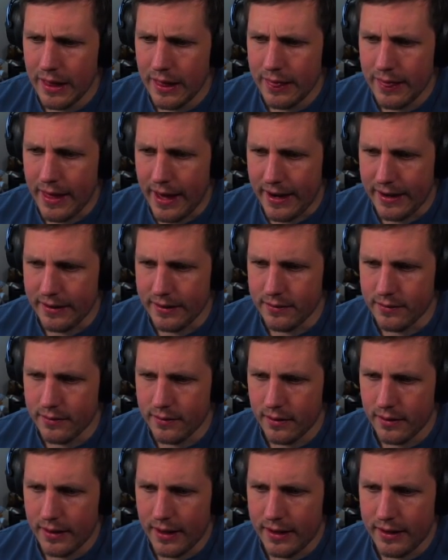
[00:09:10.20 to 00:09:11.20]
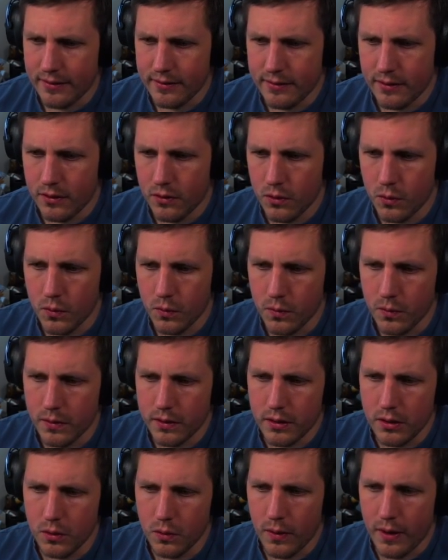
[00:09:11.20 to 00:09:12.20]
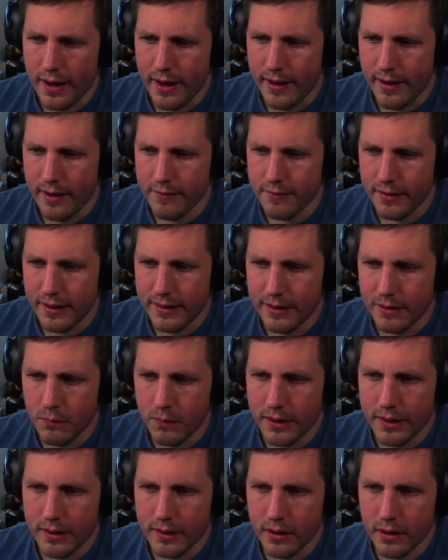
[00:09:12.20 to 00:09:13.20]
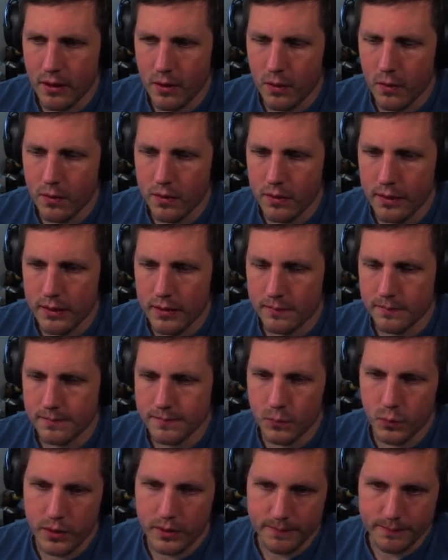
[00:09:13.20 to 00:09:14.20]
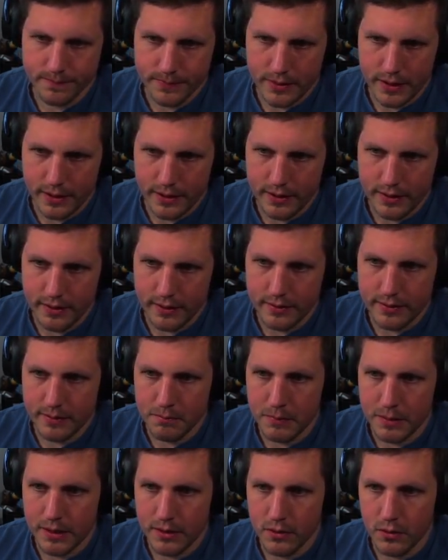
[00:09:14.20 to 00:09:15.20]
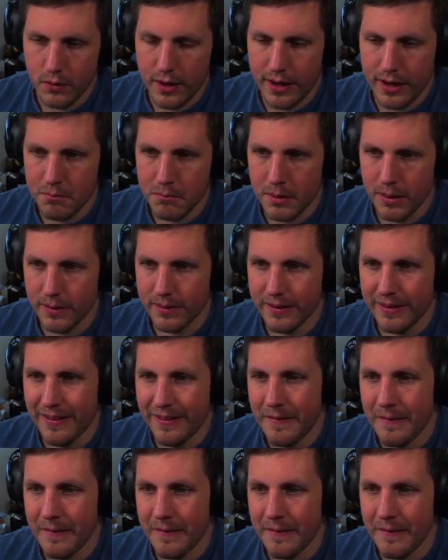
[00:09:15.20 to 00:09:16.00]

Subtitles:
that is who you have. And then we can go, oh, well, I didn't mean to do edit build.